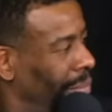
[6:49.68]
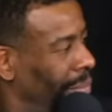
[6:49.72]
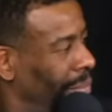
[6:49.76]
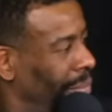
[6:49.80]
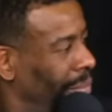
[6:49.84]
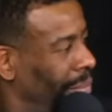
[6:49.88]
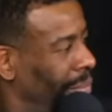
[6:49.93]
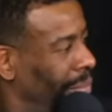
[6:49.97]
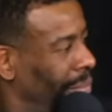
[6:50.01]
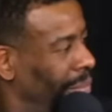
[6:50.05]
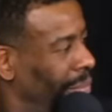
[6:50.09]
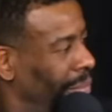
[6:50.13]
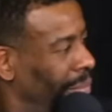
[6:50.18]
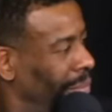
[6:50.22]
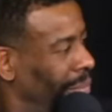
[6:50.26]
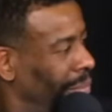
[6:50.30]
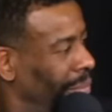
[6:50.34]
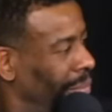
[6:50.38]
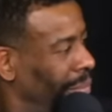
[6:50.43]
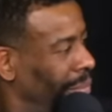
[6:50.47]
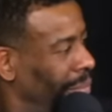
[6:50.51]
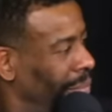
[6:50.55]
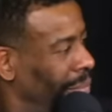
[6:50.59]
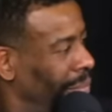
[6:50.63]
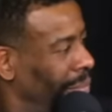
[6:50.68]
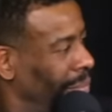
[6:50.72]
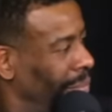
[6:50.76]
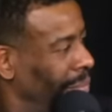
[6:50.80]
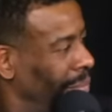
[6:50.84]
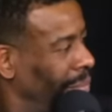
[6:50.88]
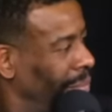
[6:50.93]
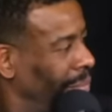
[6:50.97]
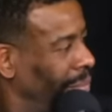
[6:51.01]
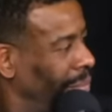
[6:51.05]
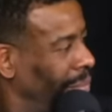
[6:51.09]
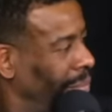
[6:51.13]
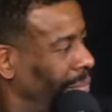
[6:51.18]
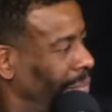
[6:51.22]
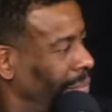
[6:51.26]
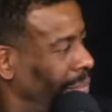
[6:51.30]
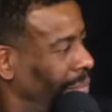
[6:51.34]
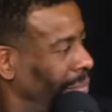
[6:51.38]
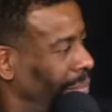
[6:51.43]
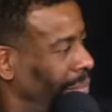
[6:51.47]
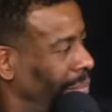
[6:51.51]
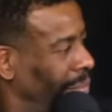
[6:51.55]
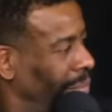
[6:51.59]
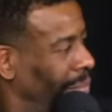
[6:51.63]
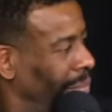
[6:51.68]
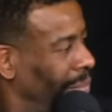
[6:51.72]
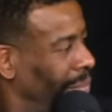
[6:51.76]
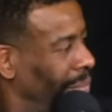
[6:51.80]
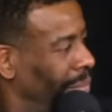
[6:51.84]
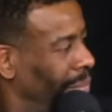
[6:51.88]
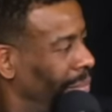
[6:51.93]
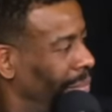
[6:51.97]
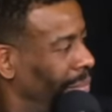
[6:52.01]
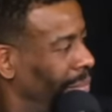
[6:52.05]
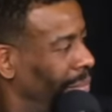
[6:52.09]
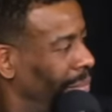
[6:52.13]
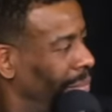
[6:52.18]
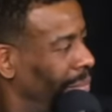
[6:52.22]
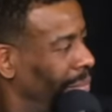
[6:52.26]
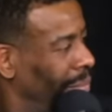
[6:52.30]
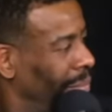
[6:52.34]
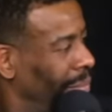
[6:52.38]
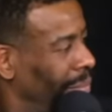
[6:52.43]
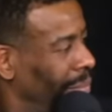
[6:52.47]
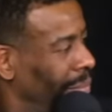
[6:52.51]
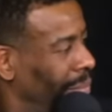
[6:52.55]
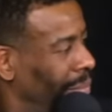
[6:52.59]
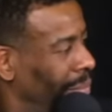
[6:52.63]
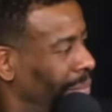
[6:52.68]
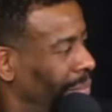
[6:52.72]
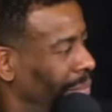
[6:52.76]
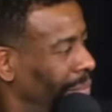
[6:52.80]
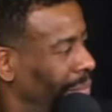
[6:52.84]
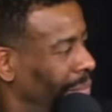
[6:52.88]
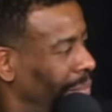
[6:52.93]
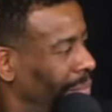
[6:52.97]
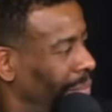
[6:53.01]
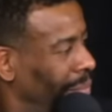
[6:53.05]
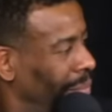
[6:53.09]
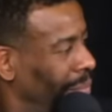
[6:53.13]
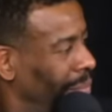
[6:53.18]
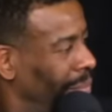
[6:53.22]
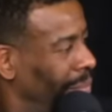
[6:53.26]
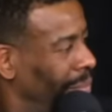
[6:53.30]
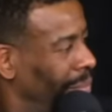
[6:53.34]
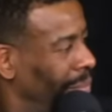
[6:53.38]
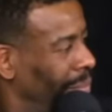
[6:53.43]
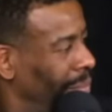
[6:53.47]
No words are spoken by the person on screen.